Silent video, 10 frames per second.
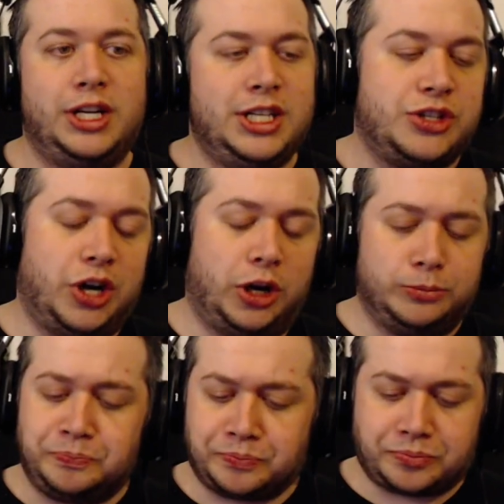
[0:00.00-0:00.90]
So,
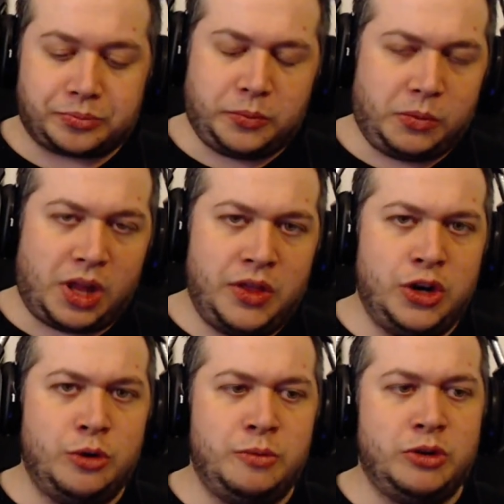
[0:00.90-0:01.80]
the New
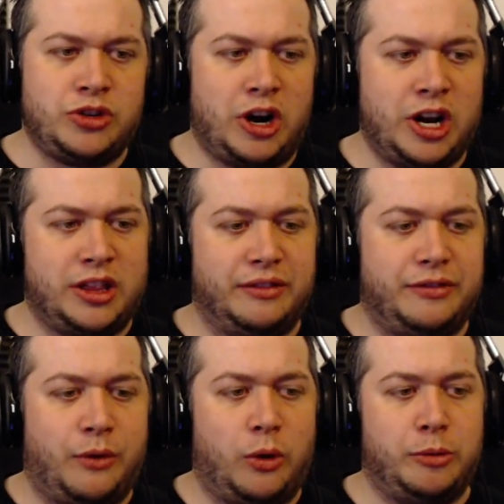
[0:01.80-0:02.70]
Mutants aren't anything
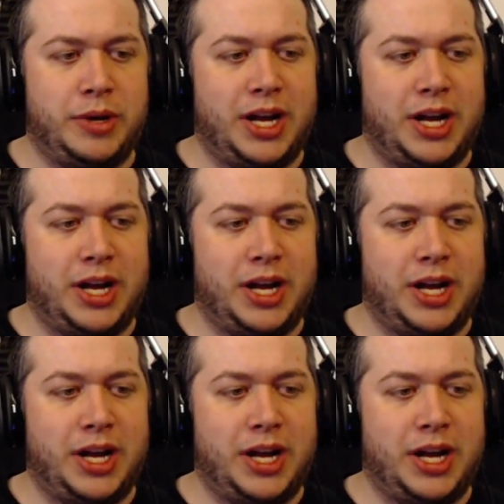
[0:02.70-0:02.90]
foreign to me.